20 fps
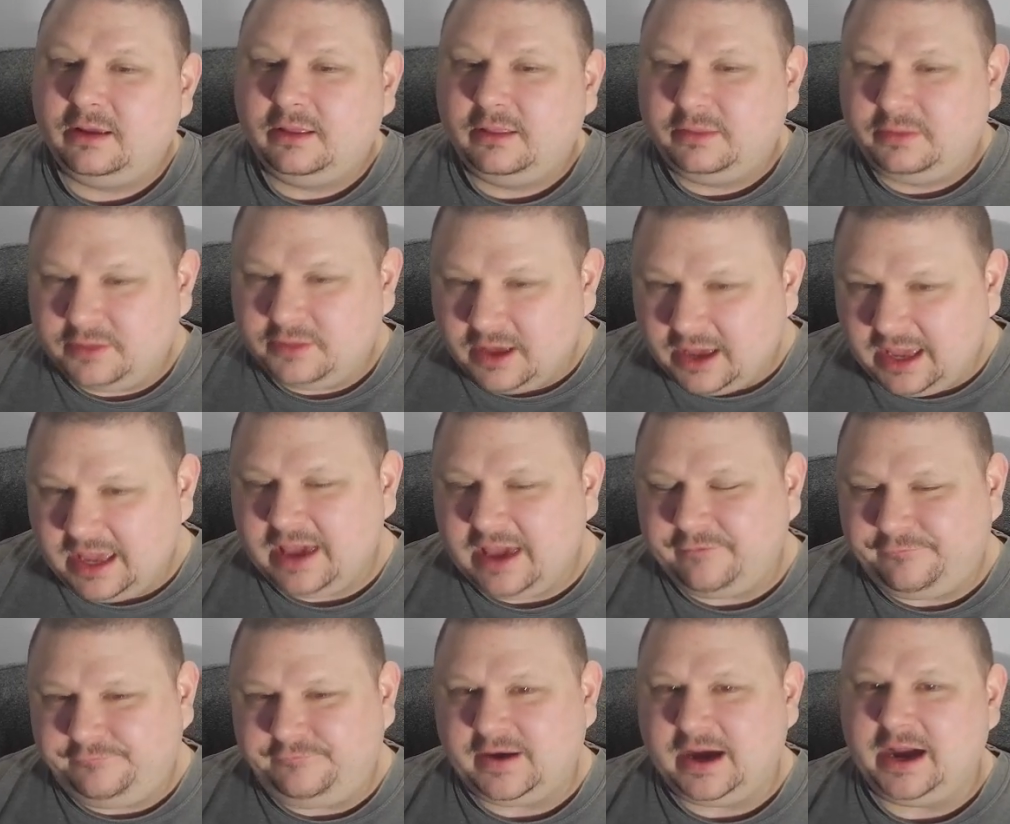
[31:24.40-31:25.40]
the
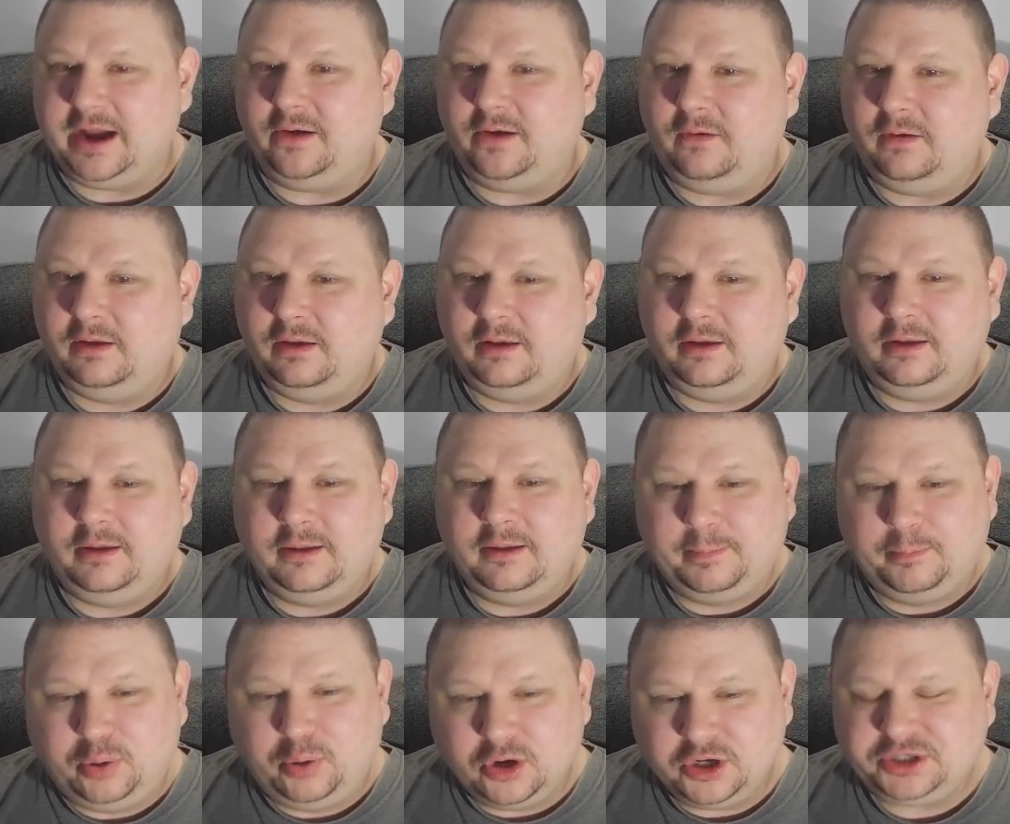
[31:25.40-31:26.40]
F-file,
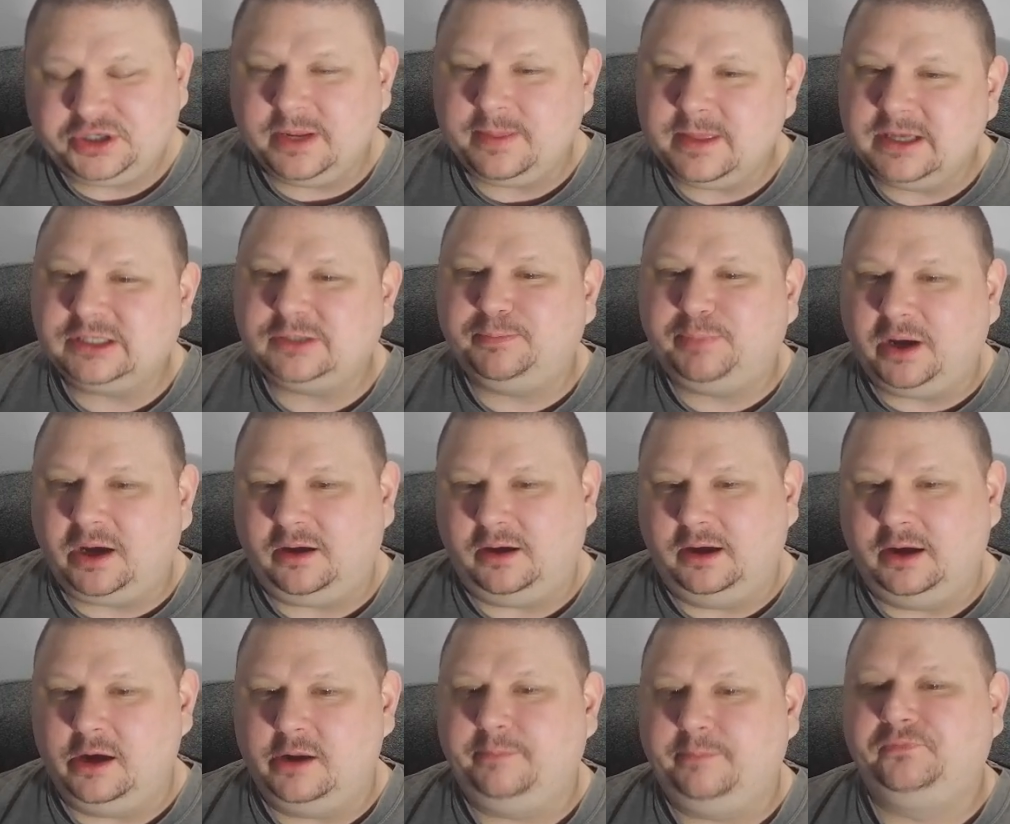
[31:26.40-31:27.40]
pushing this
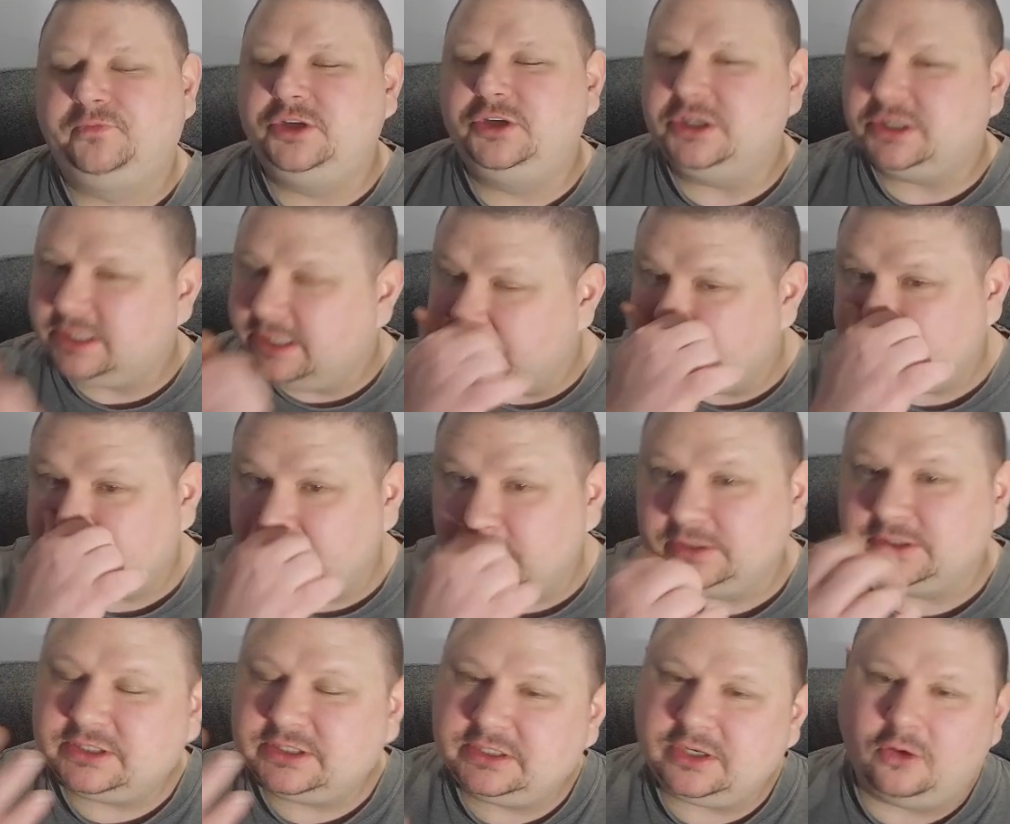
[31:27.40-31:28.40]
pawn just gets you in
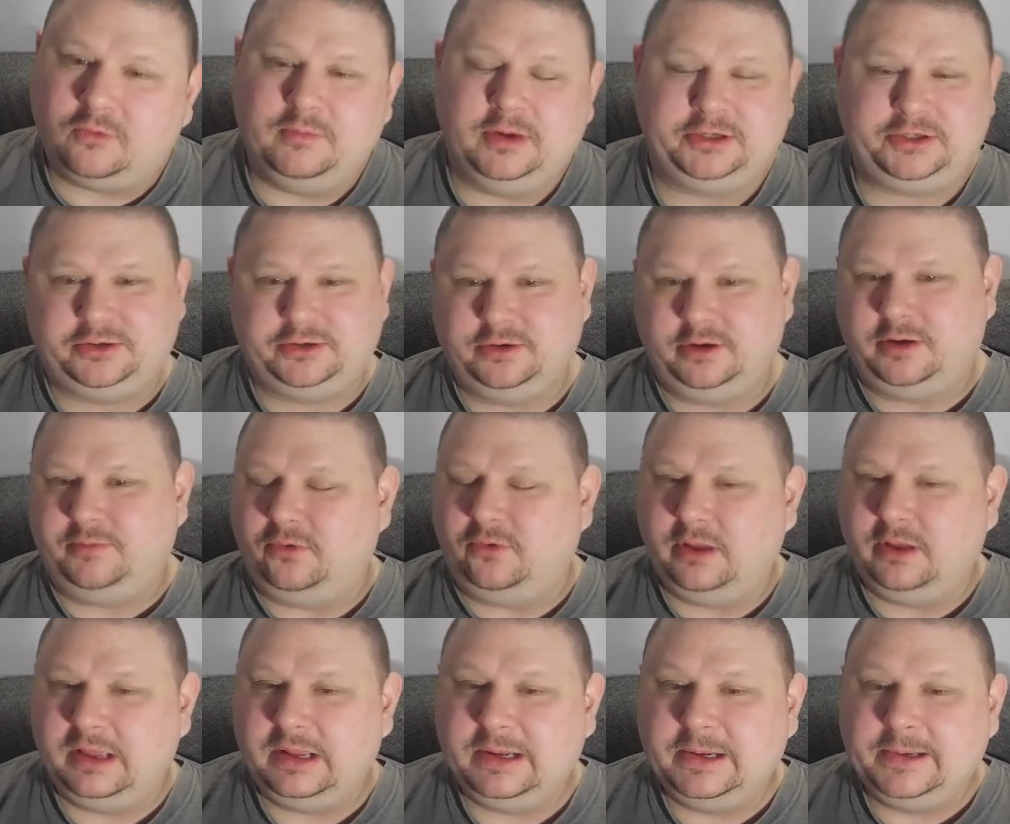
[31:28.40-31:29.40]
so much trouble.
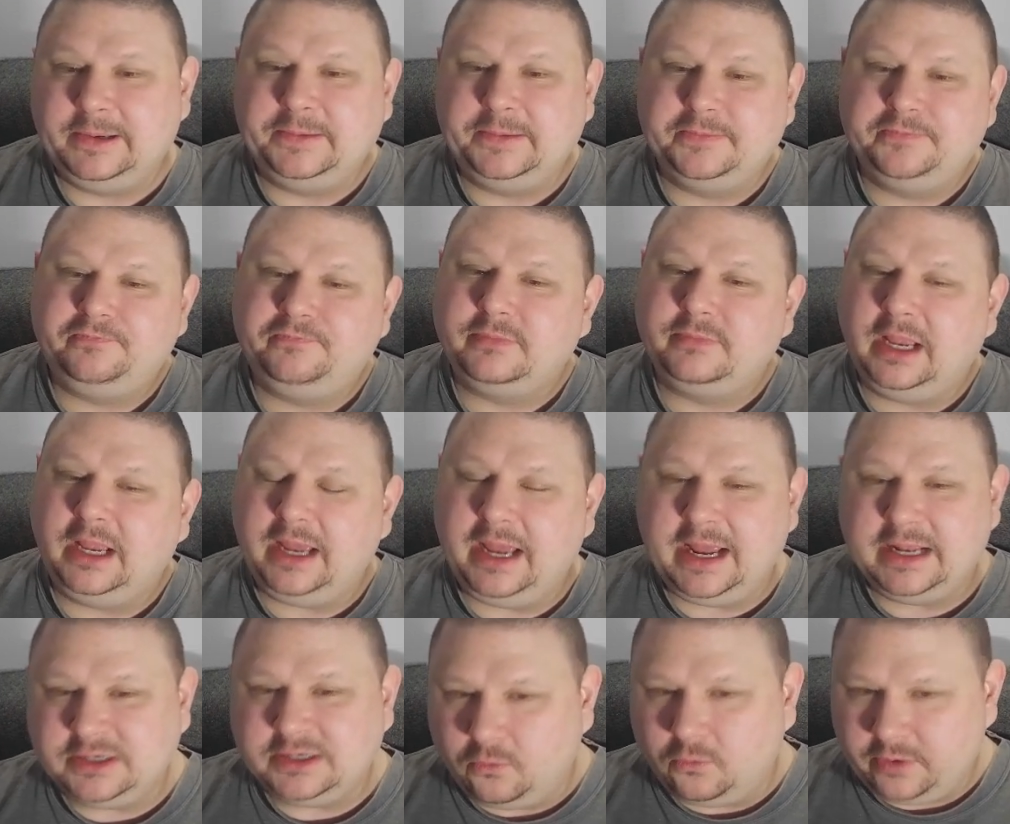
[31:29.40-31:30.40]

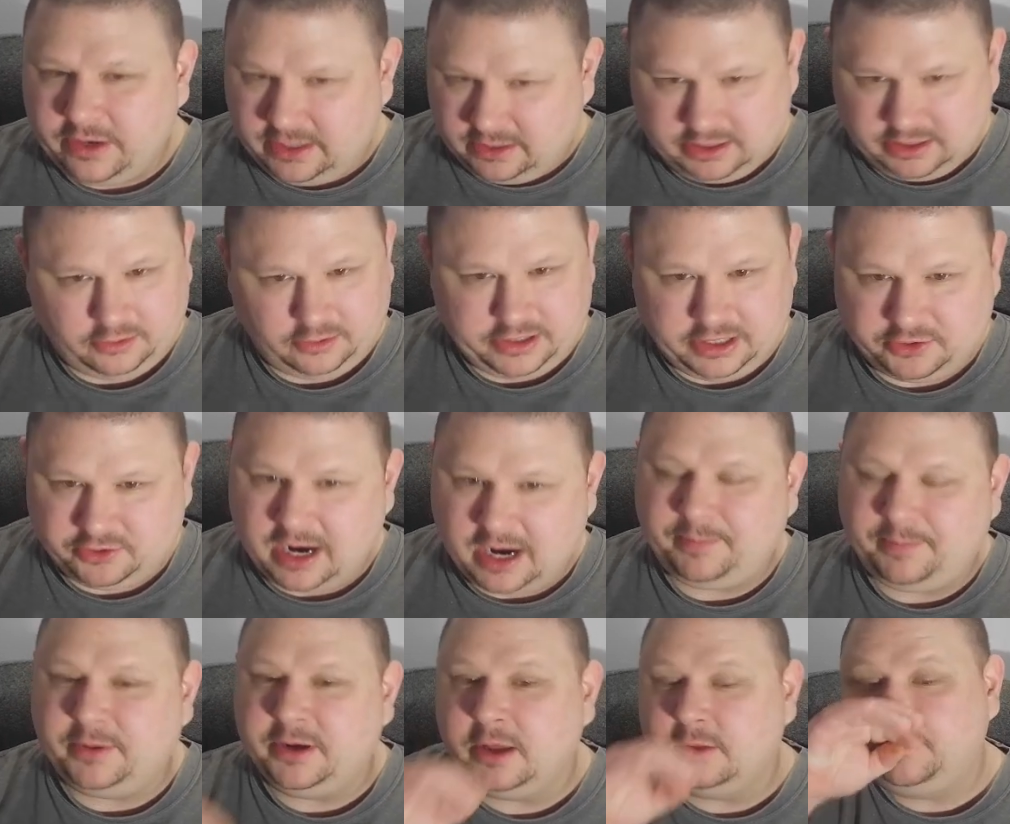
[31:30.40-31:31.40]
And, you drop
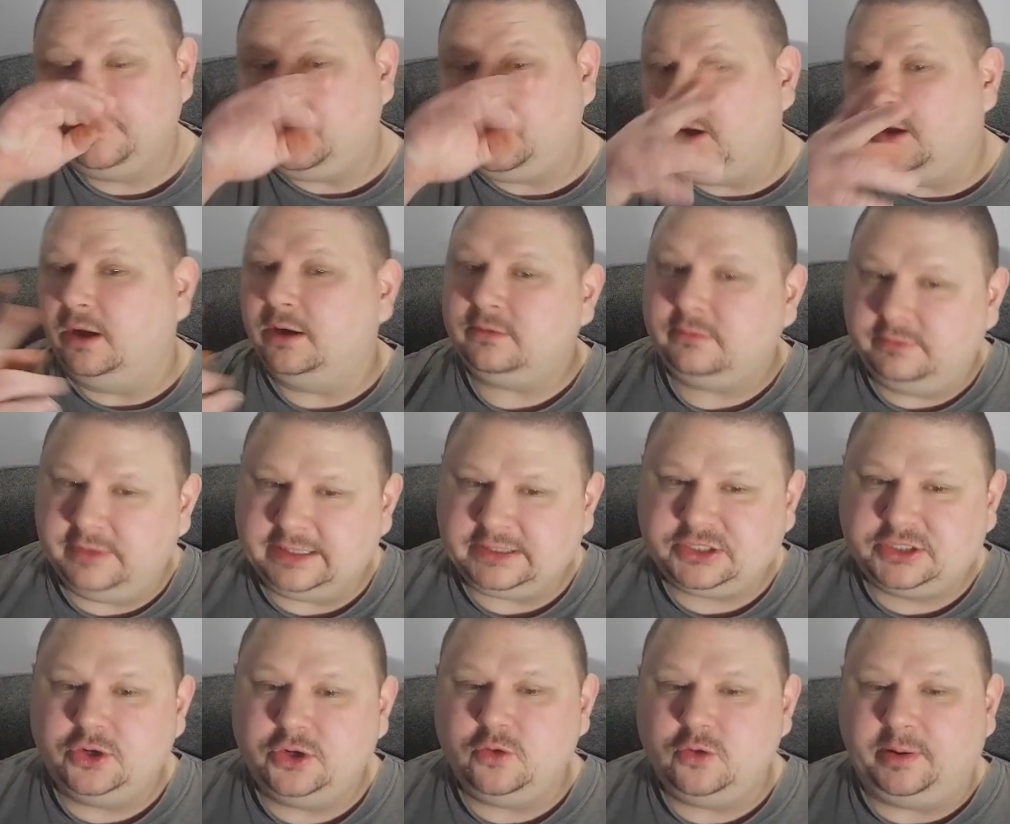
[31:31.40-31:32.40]
another pawn. That's
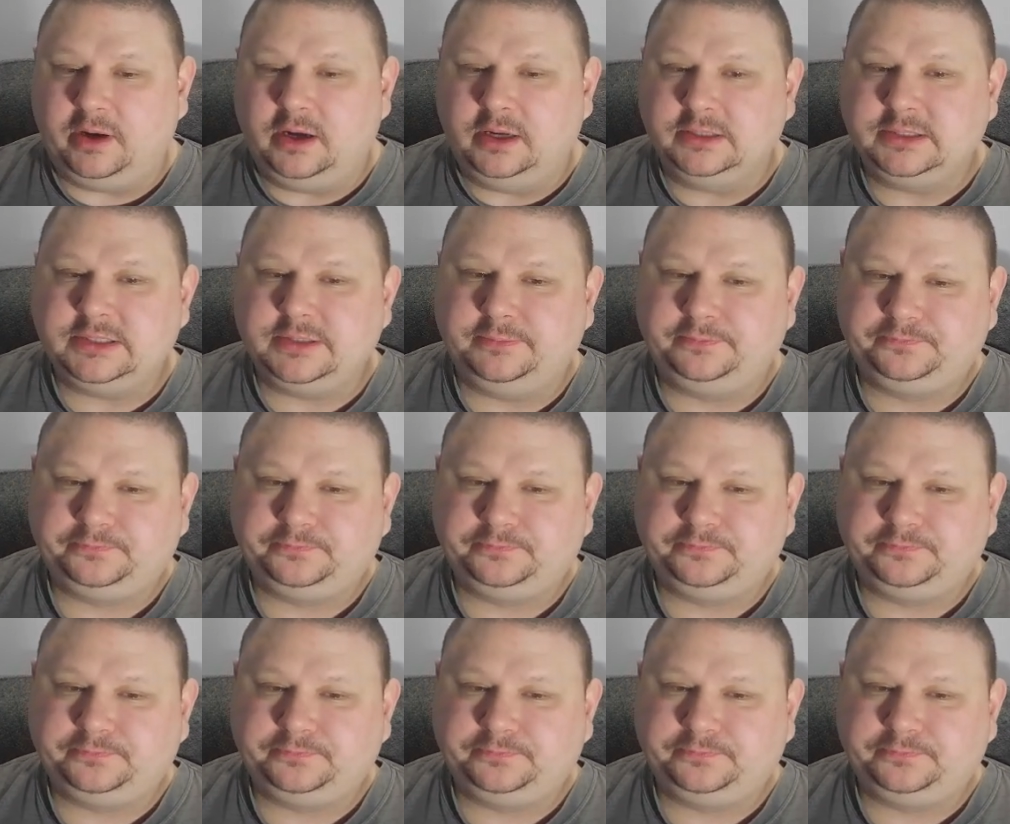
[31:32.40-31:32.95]
2 pawns.